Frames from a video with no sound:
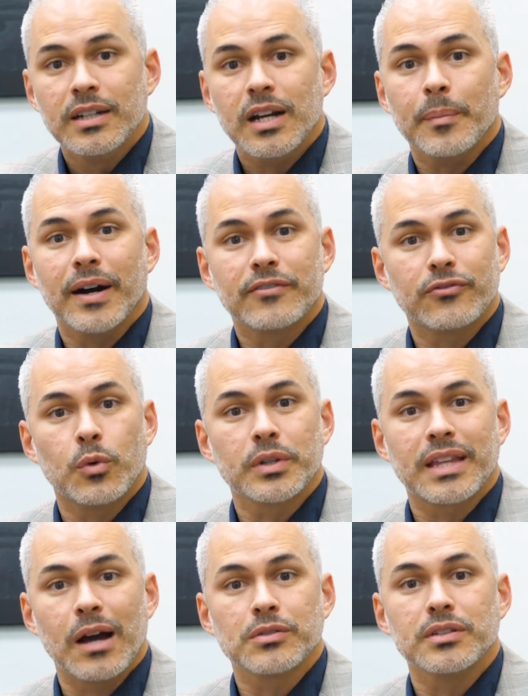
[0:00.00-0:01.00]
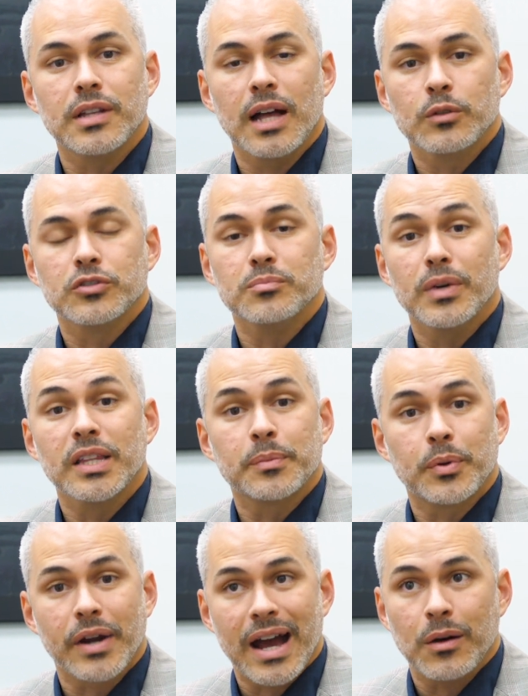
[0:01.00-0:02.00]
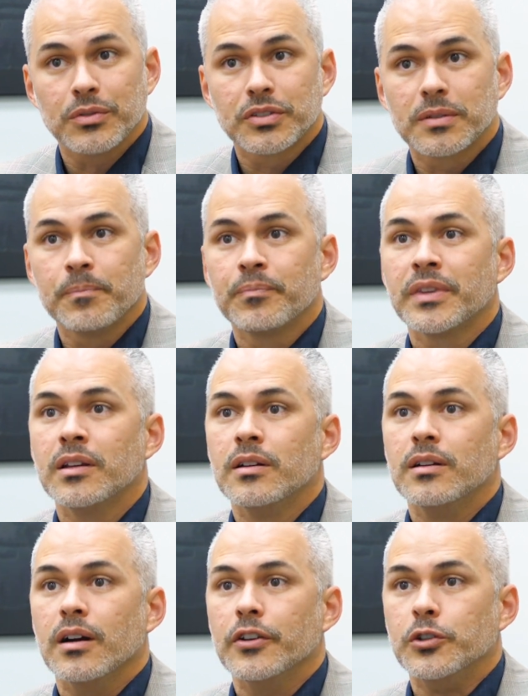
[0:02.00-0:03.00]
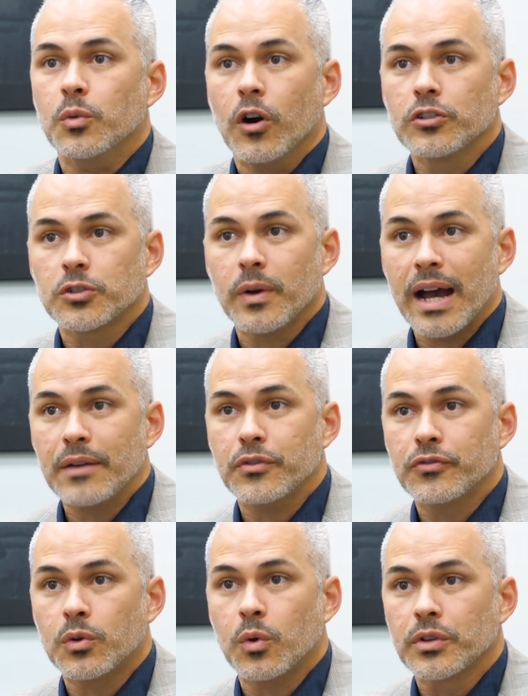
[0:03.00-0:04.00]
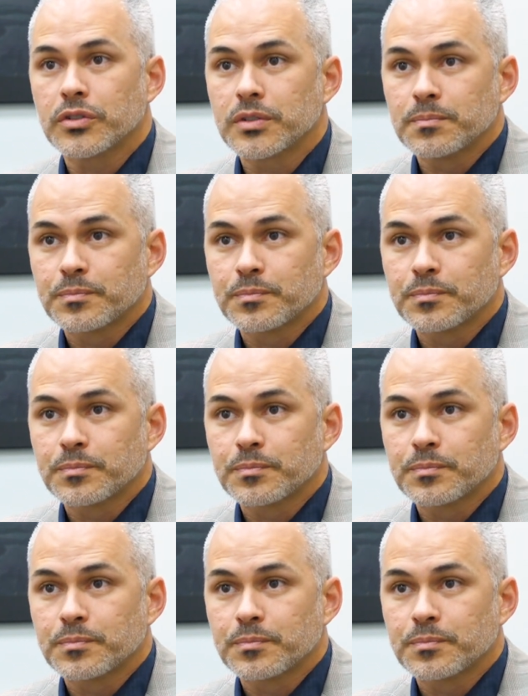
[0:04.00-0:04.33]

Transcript: about $4,000 a month per house. You also have, of course,